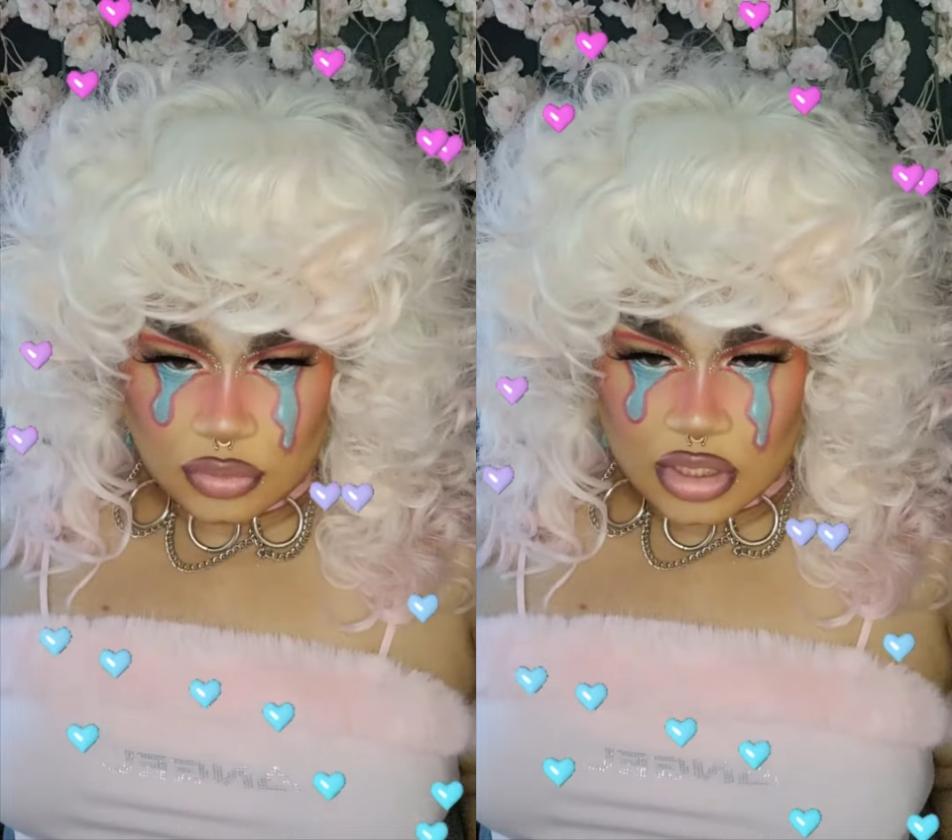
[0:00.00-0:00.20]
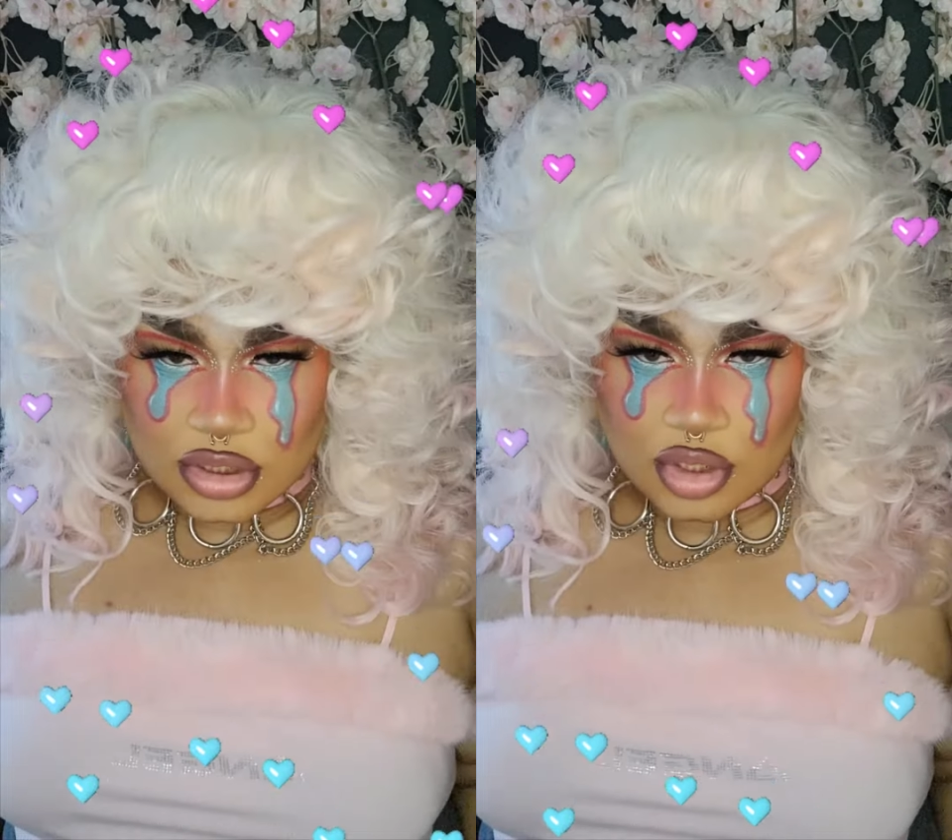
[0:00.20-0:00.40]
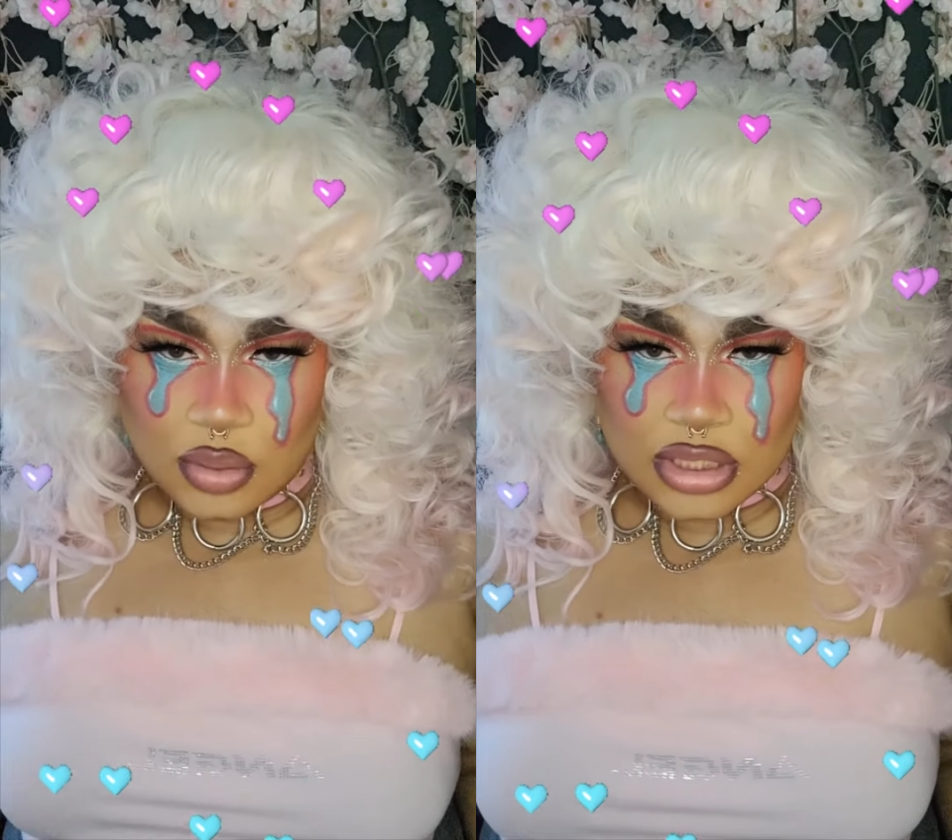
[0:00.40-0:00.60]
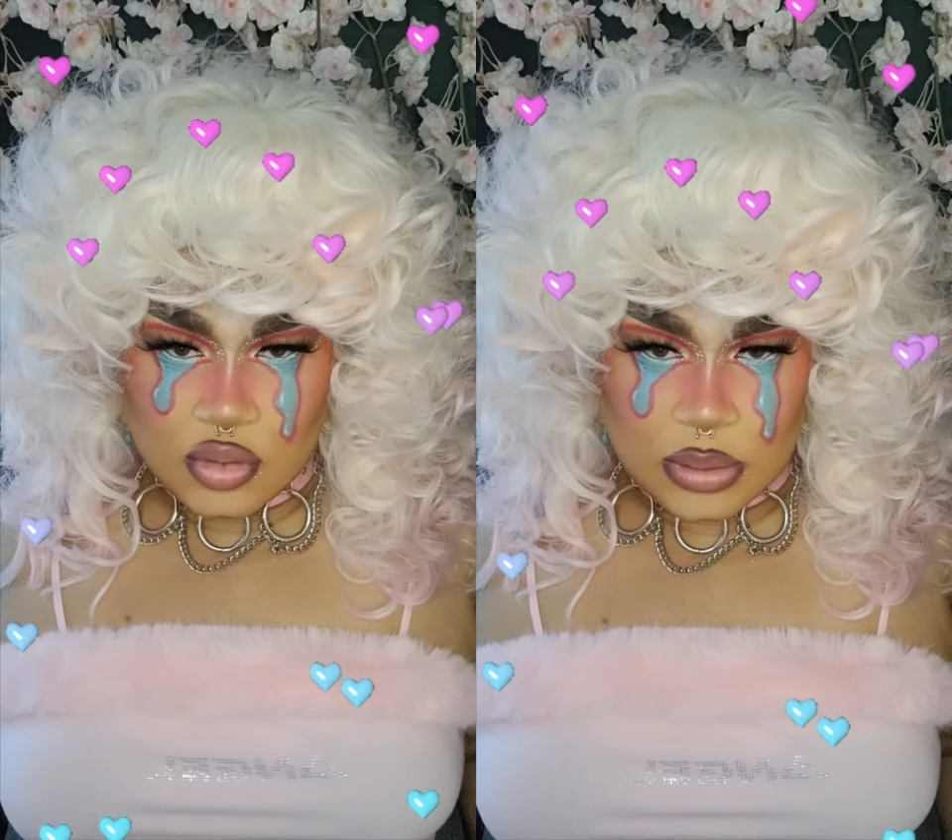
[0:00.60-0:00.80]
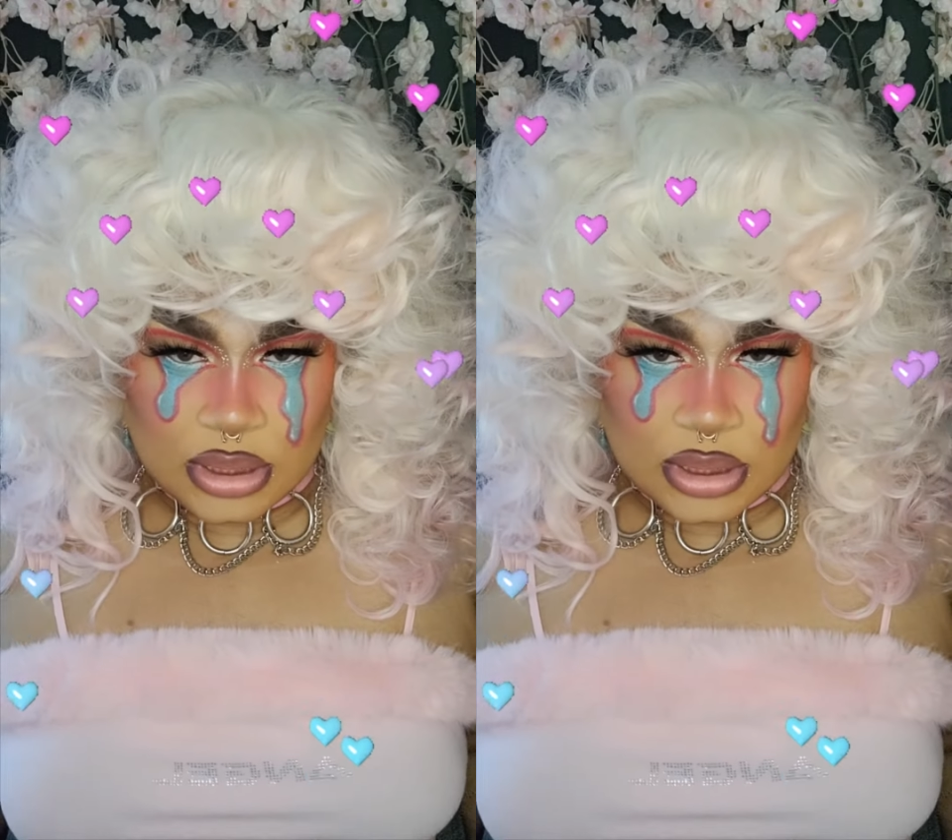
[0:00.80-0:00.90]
I'll see you next